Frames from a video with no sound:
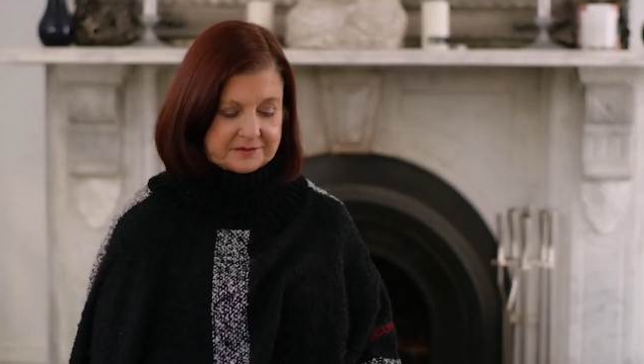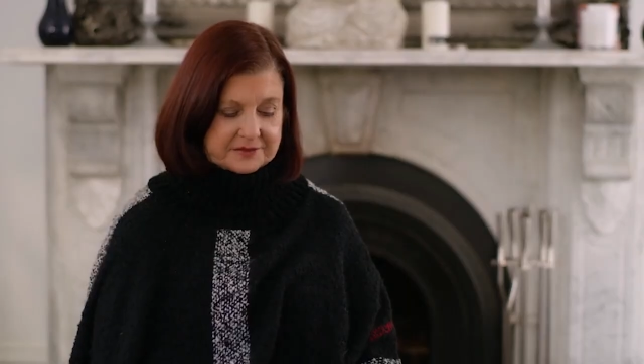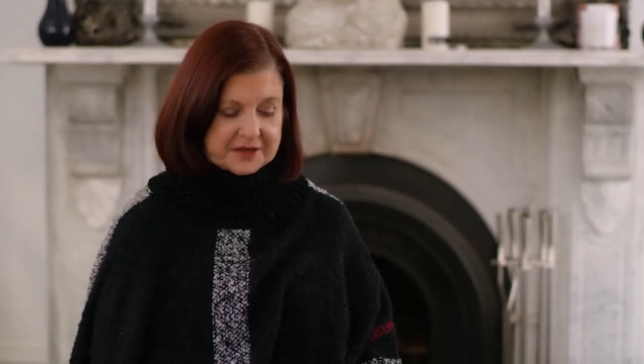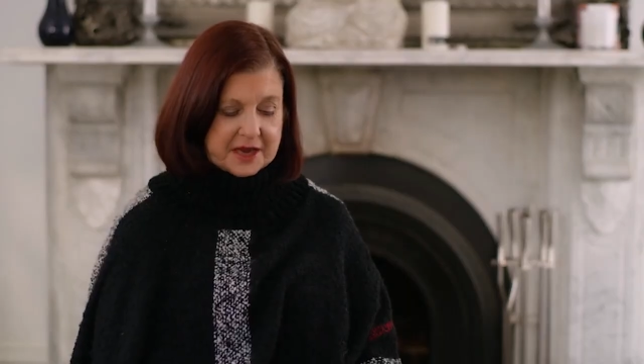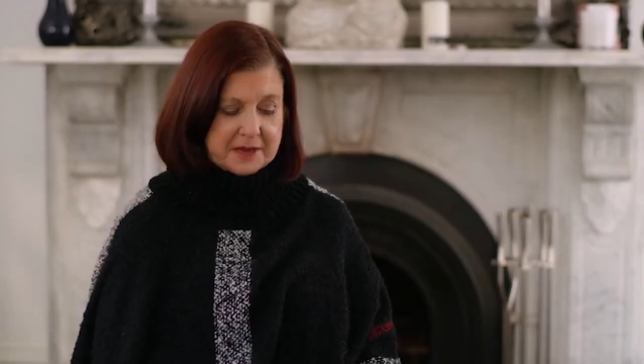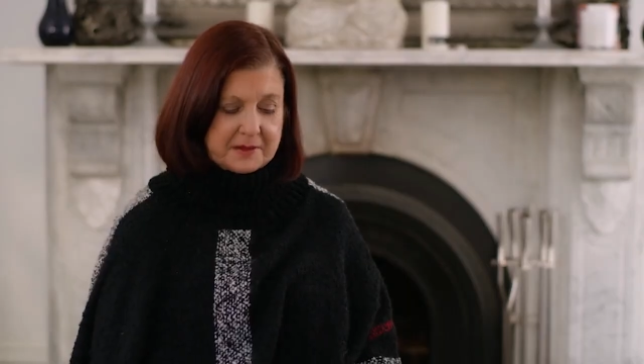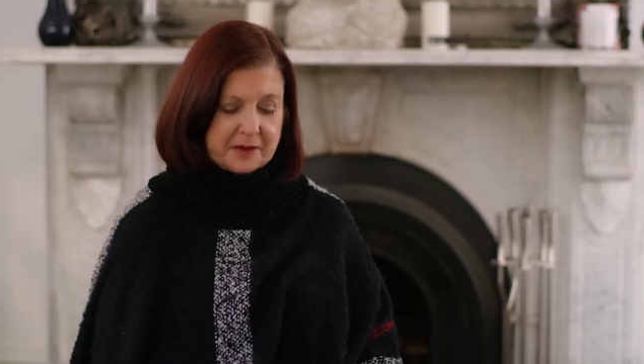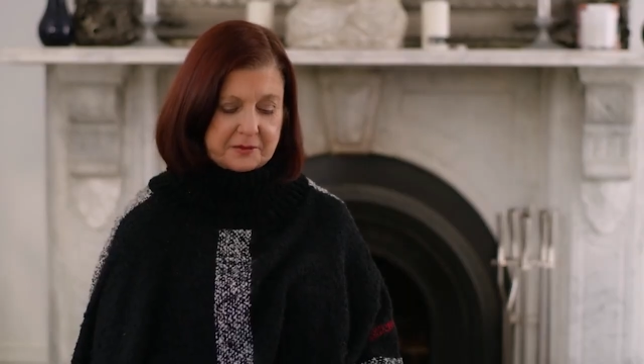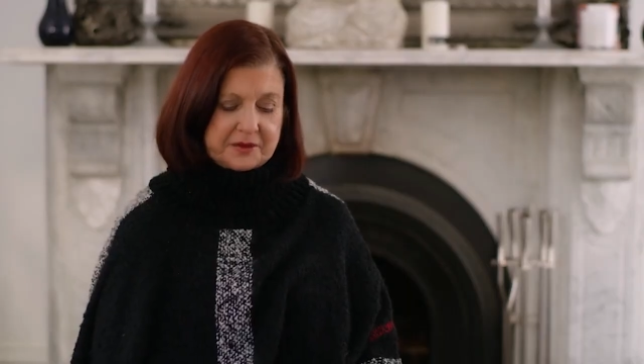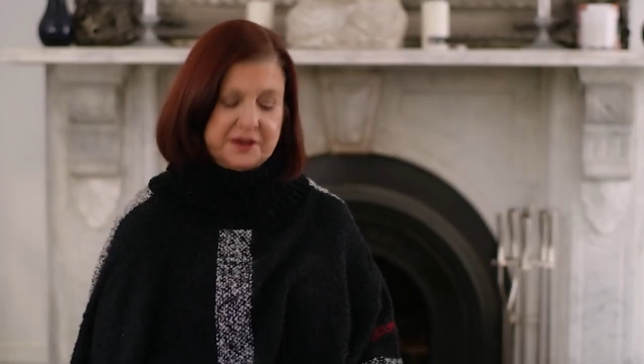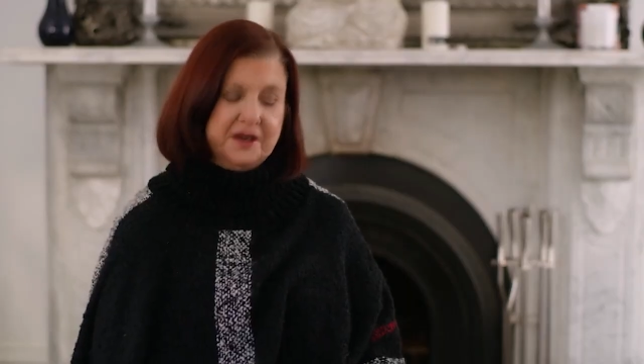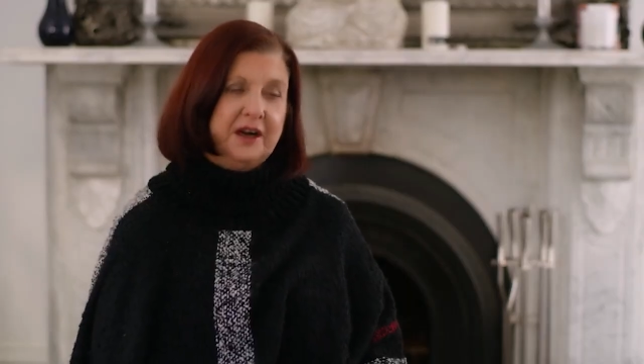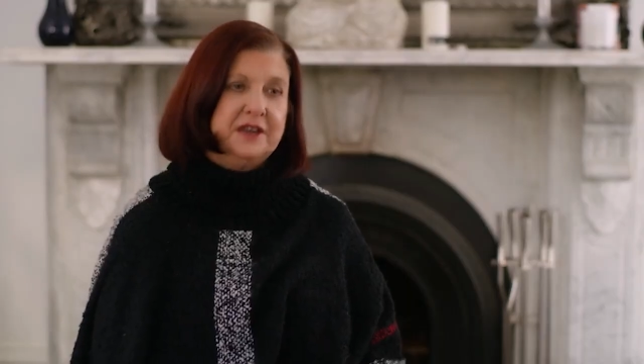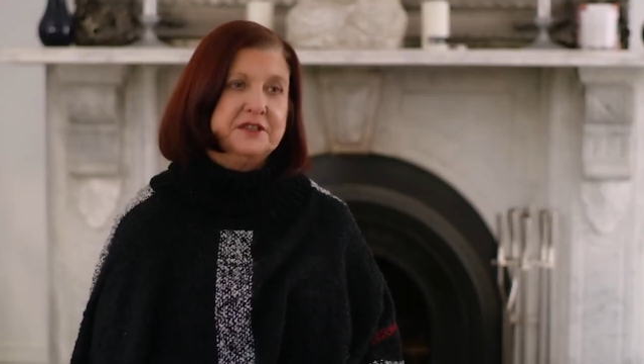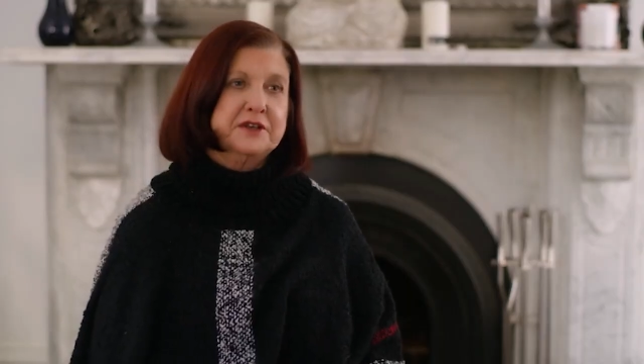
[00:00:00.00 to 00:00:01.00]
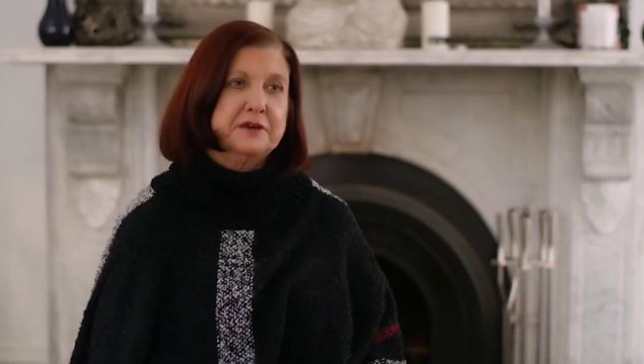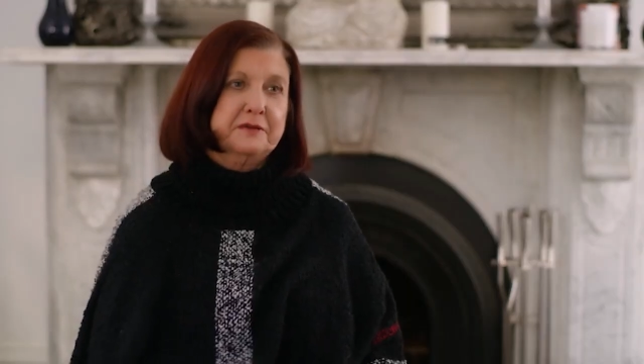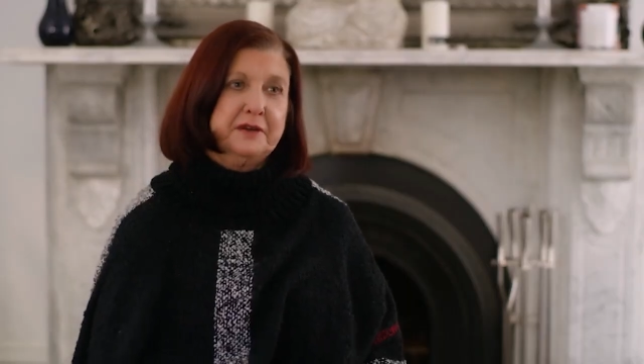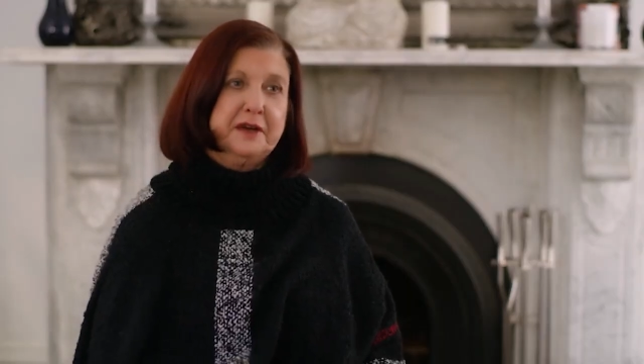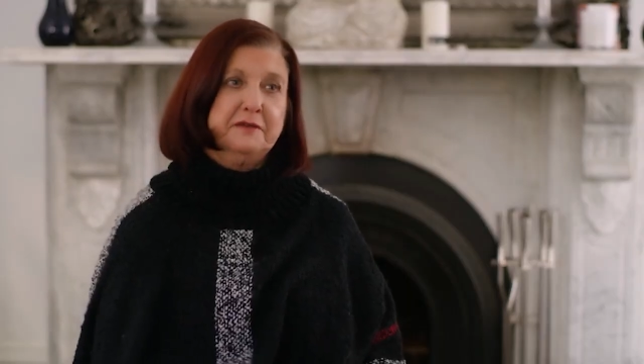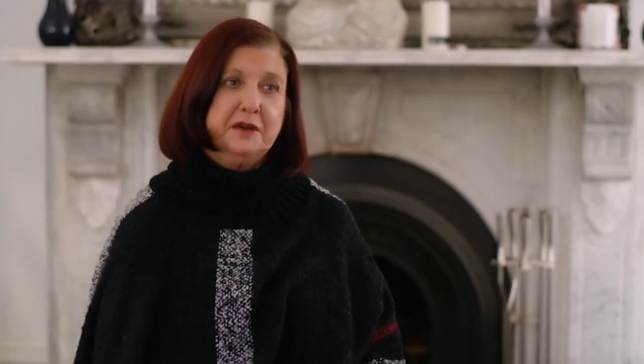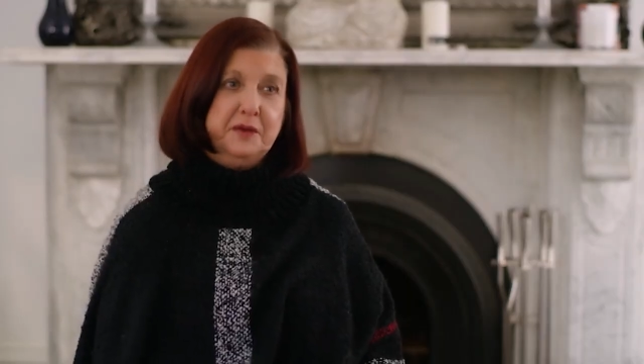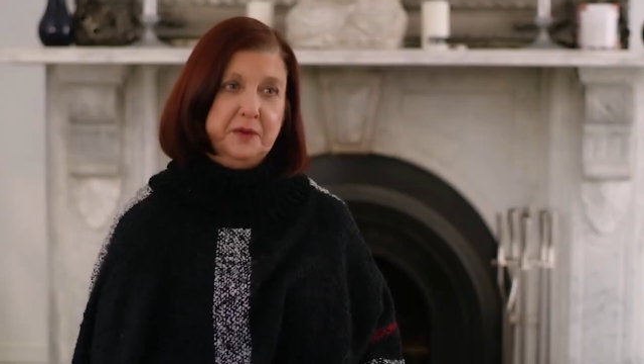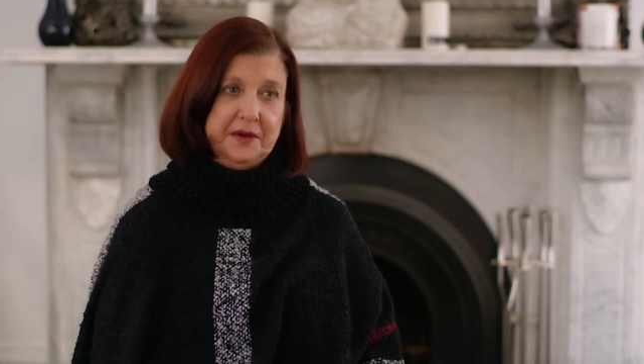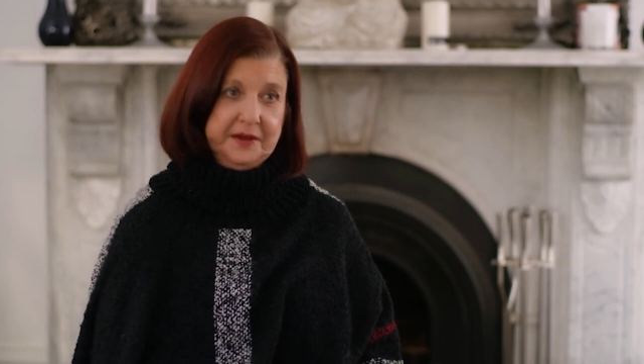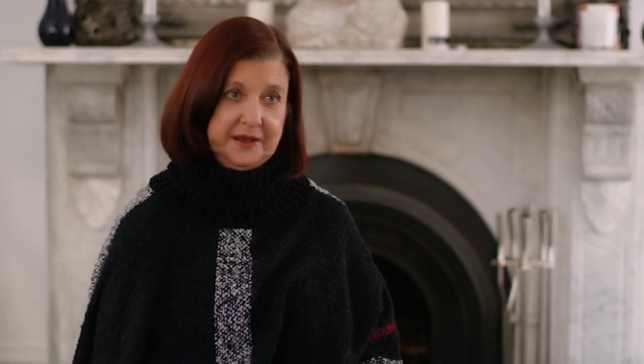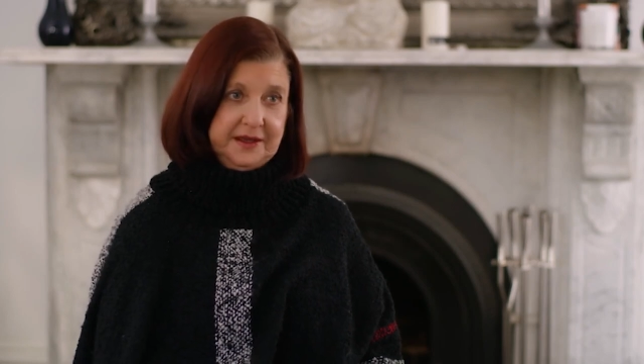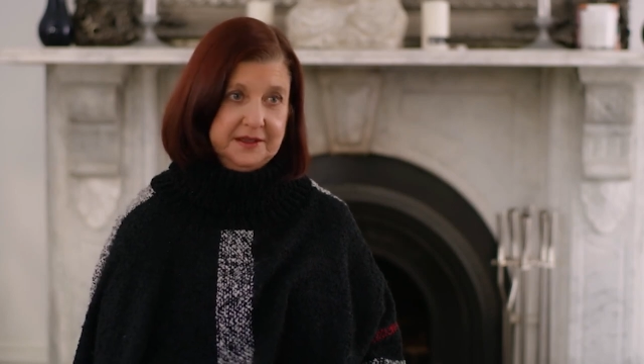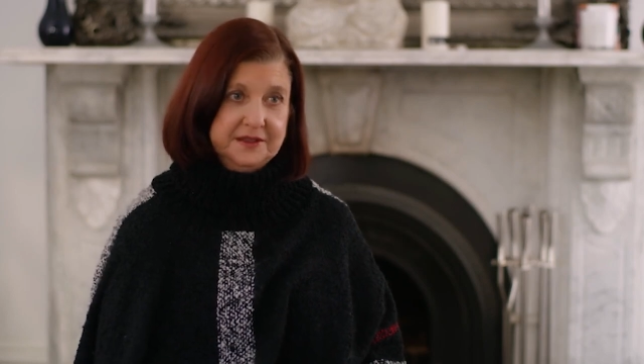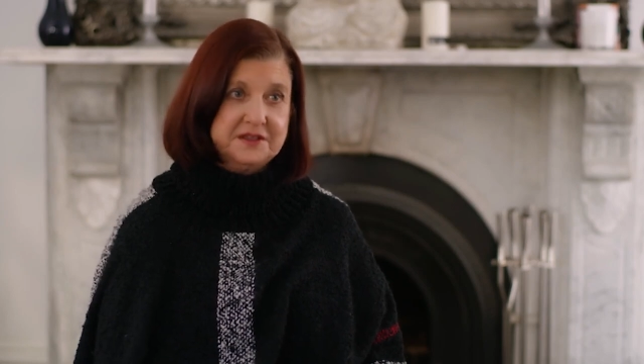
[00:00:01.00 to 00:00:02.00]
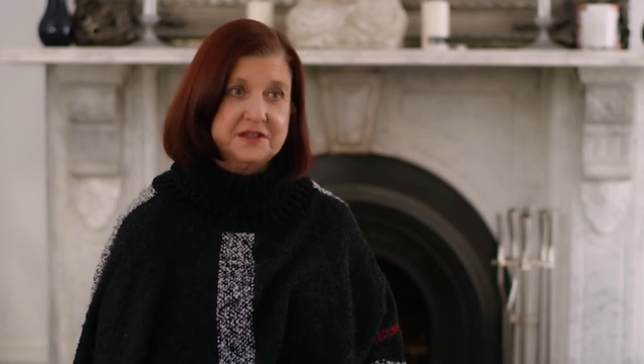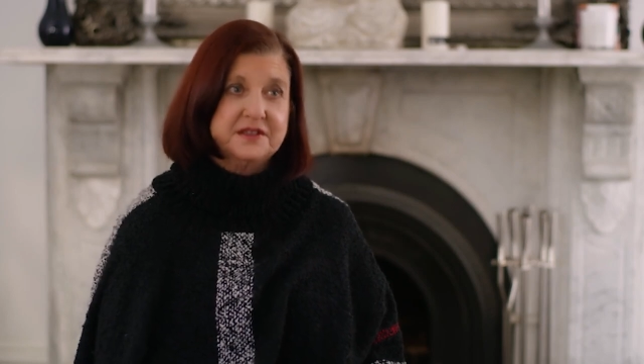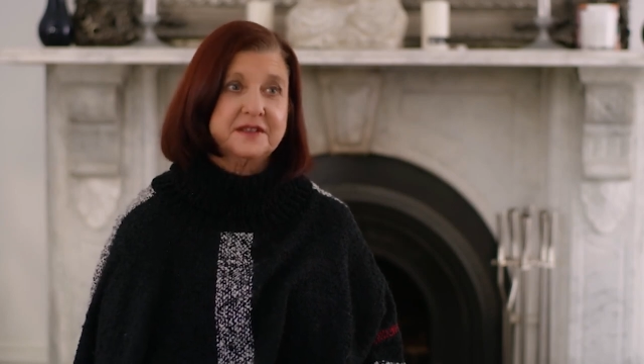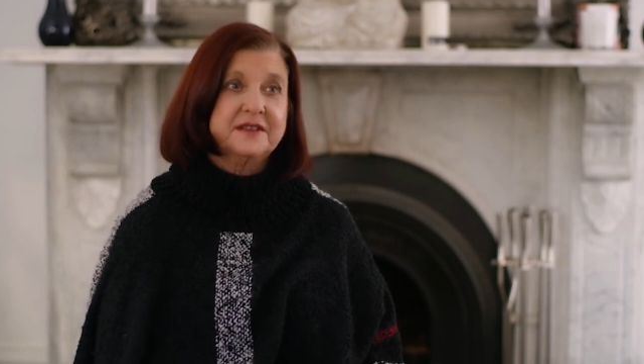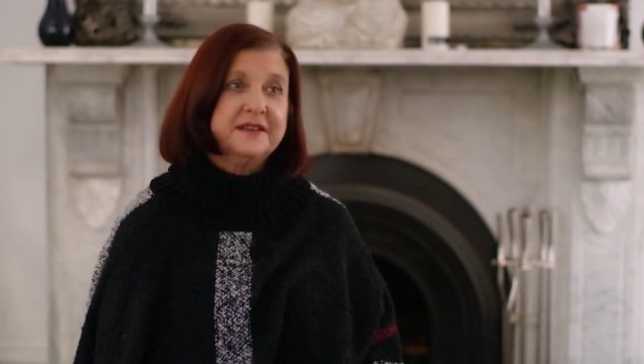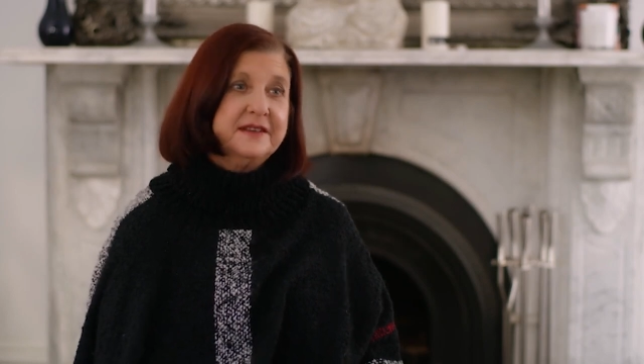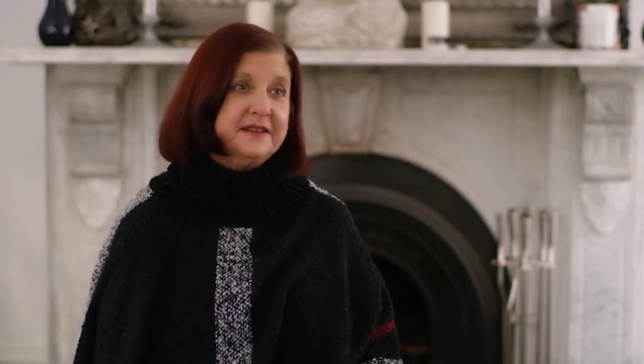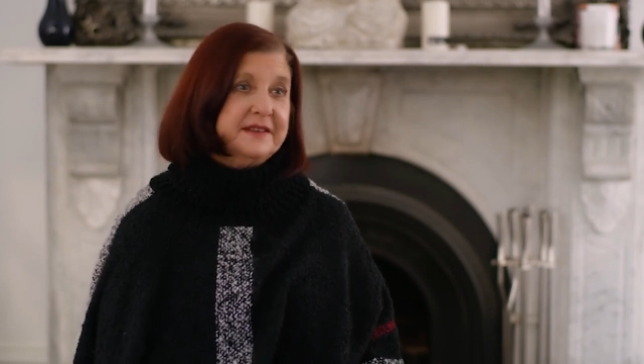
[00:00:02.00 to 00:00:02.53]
came up with the idea of living with it